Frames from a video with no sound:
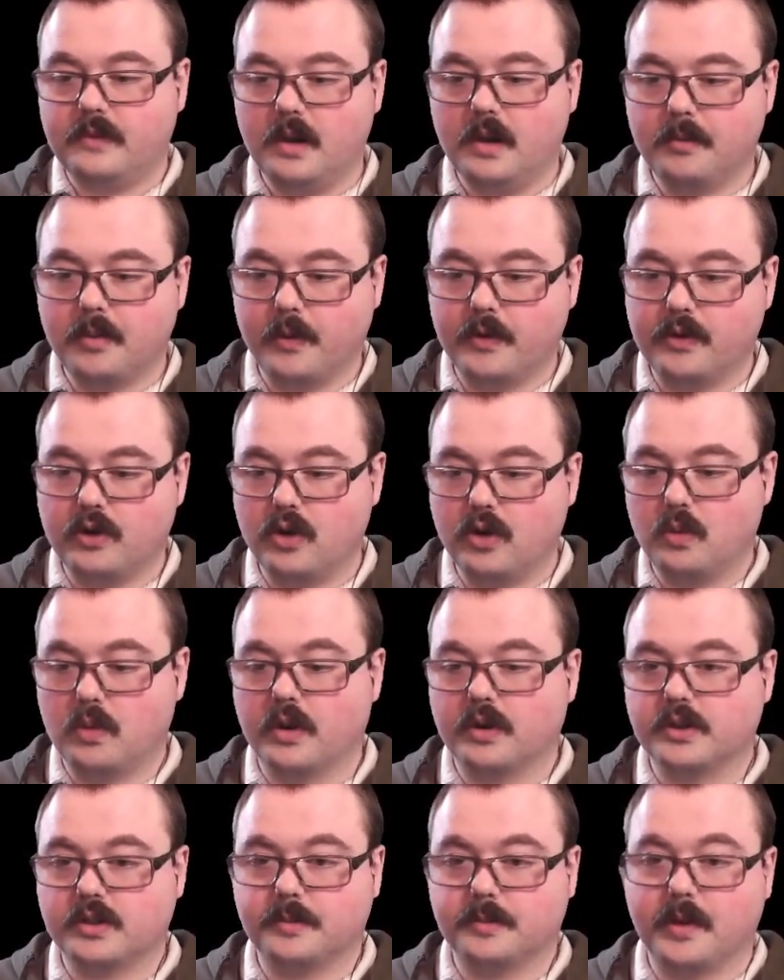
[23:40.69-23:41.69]
But we do
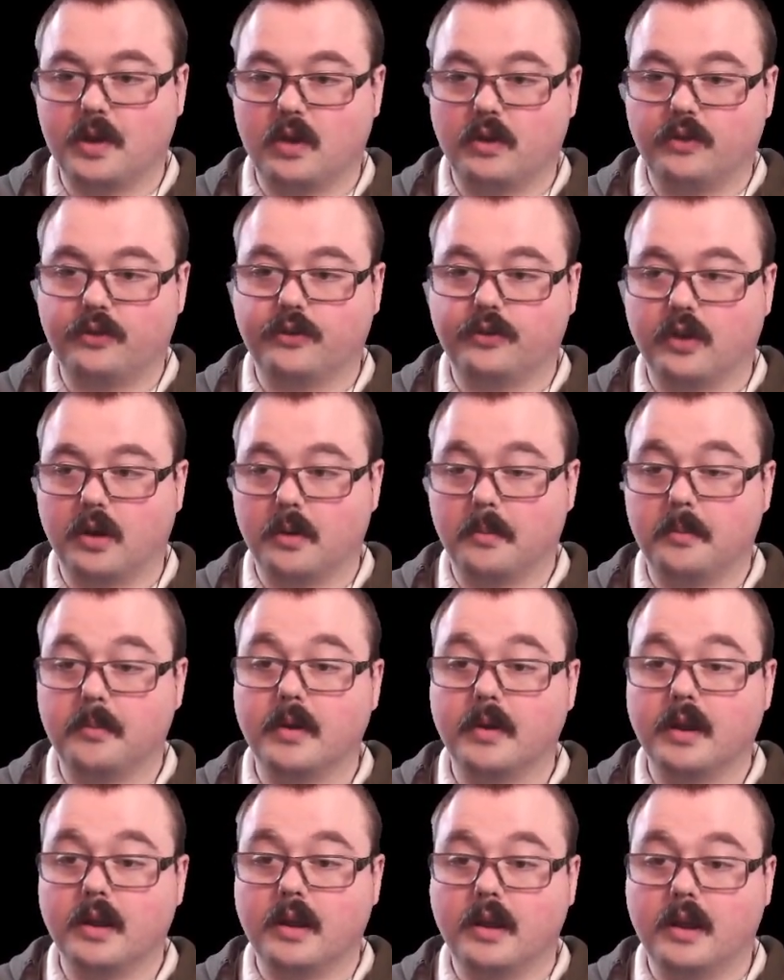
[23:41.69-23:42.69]
want to build
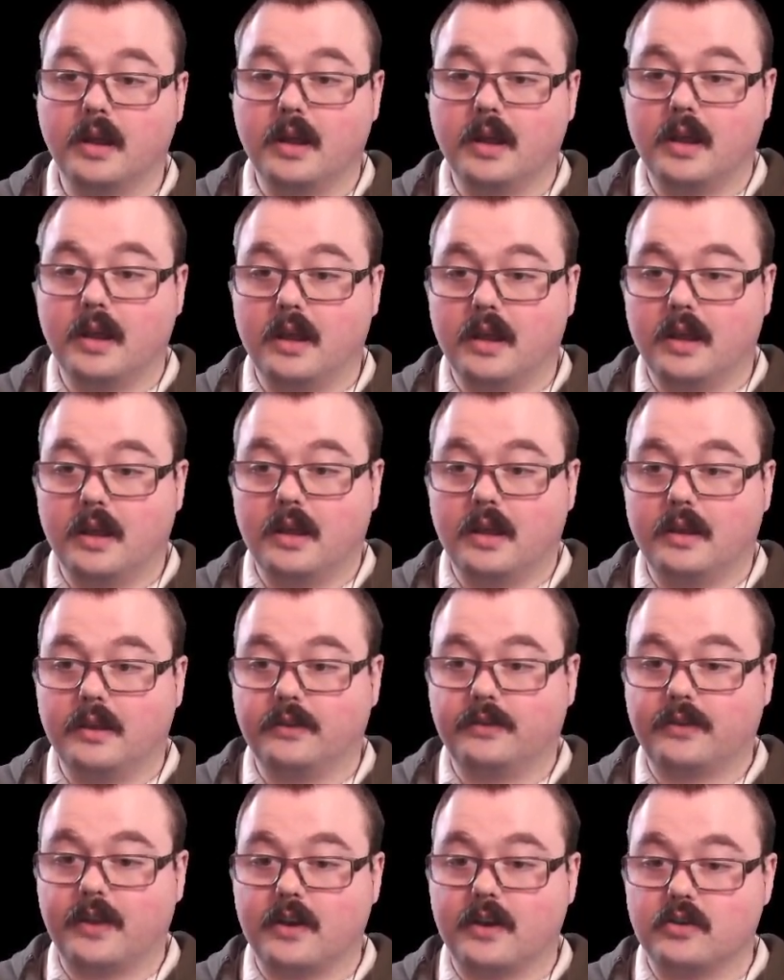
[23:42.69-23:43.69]
some
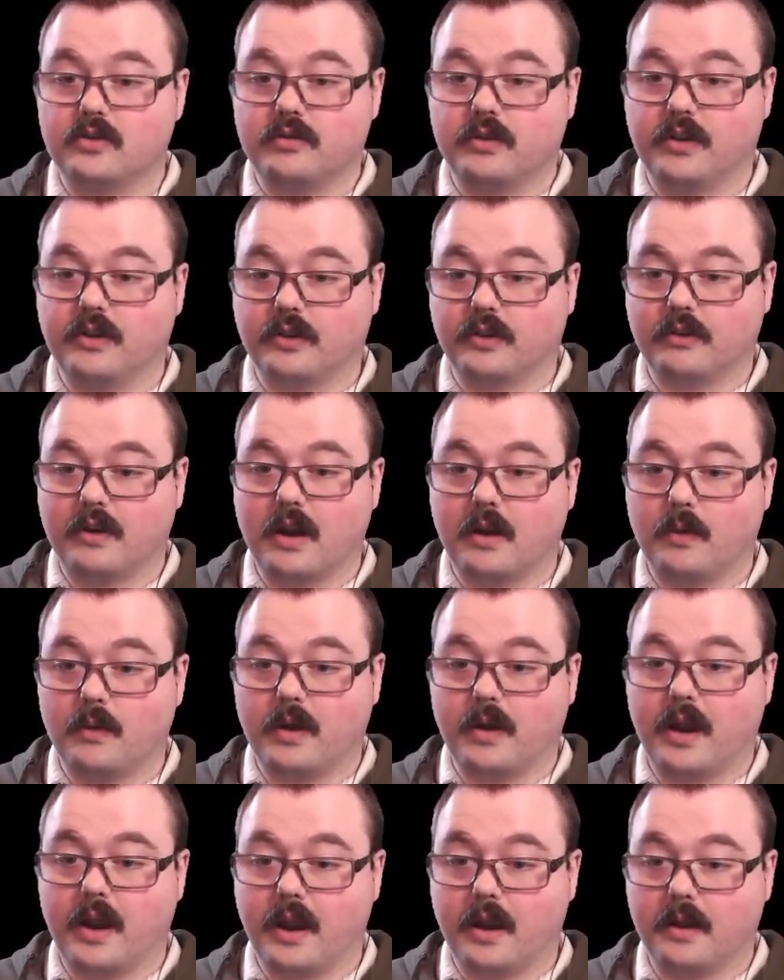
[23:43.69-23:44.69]
sentries
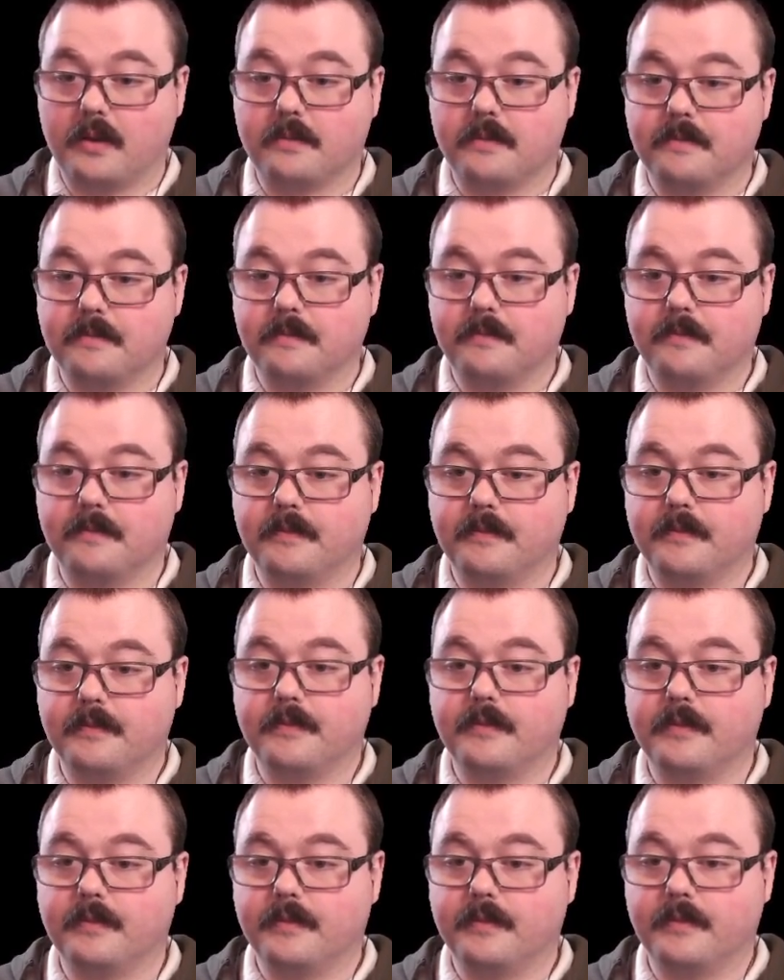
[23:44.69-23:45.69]
around here,
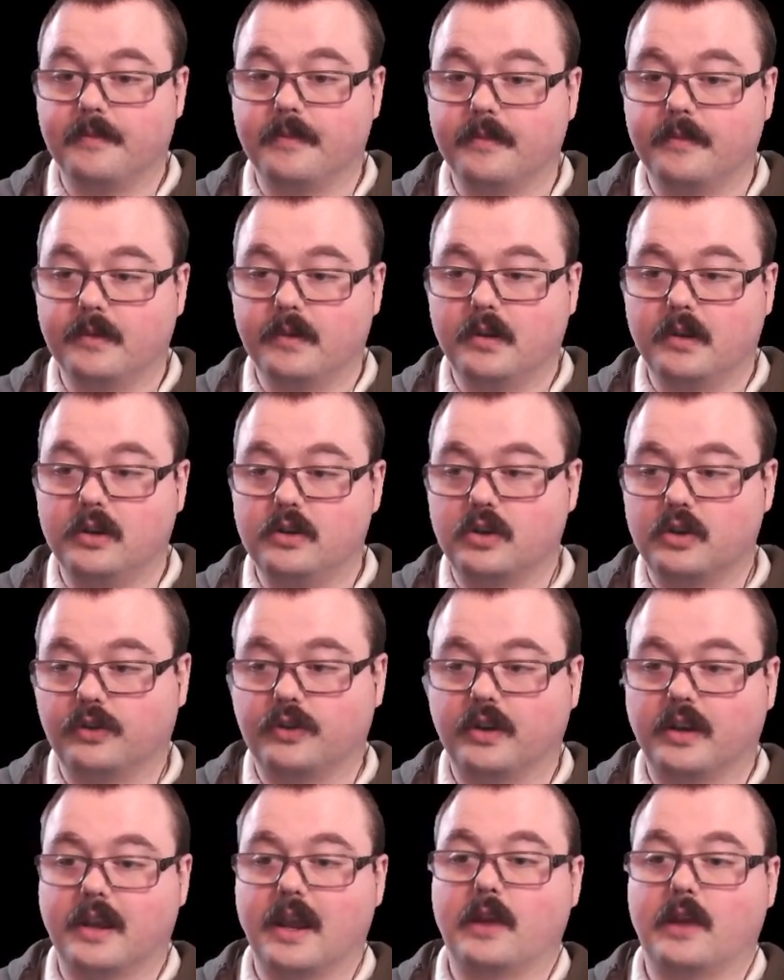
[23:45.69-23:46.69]

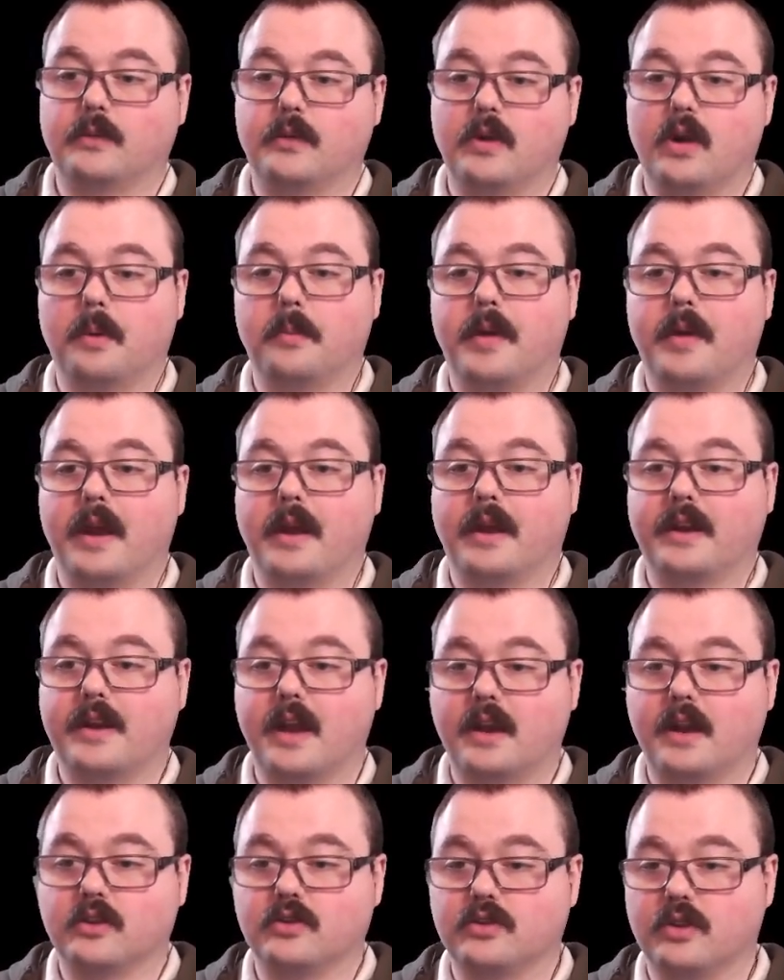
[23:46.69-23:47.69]
just in case we're not paying
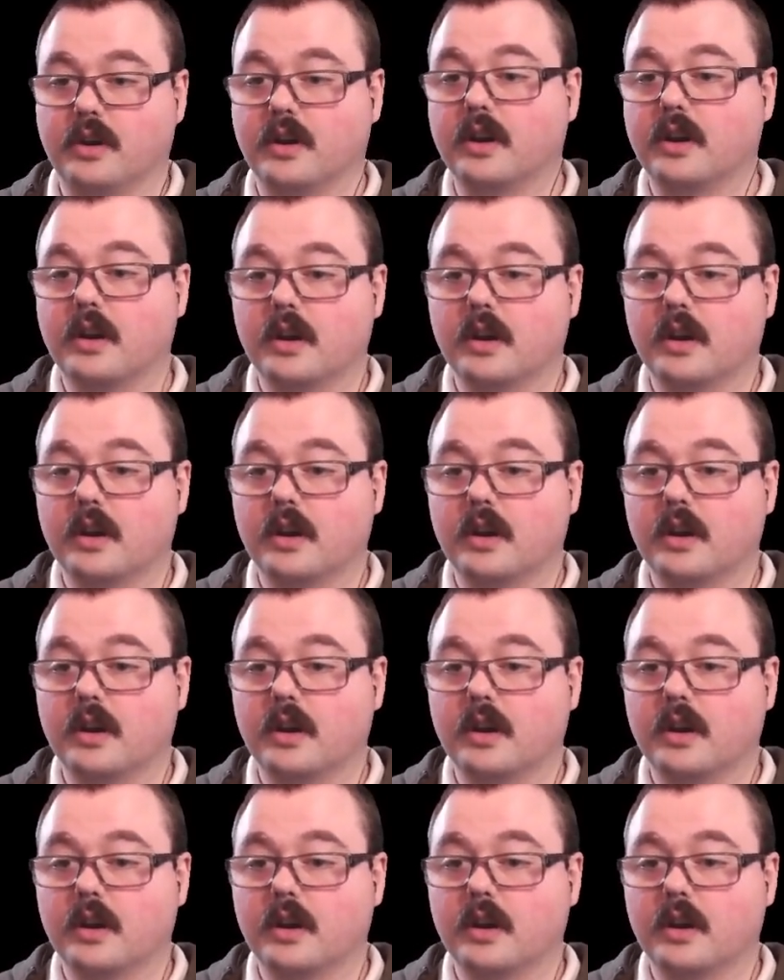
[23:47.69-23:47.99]
attention.